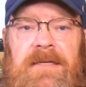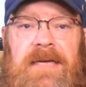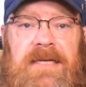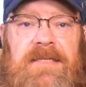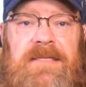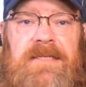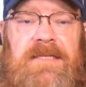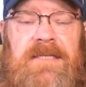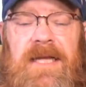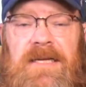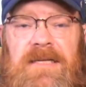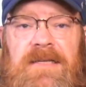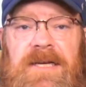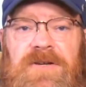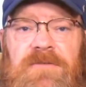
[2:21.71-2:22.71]
Texas's
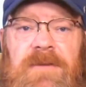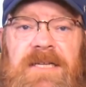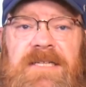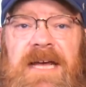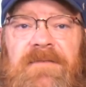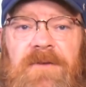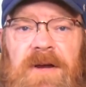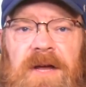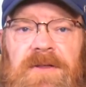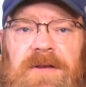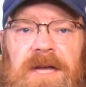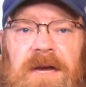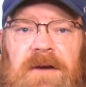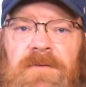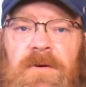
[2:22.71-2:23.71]
legislature meets every other
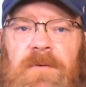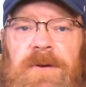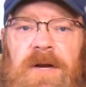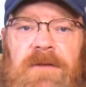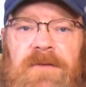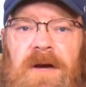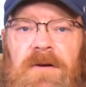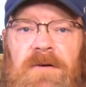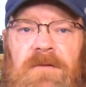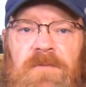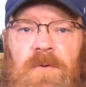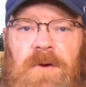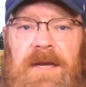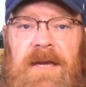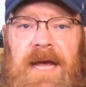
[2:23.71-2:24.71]
year for a period of
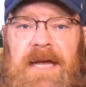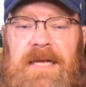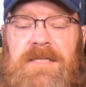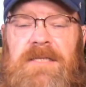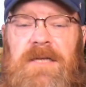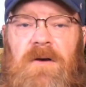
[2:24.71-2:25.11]
140 days,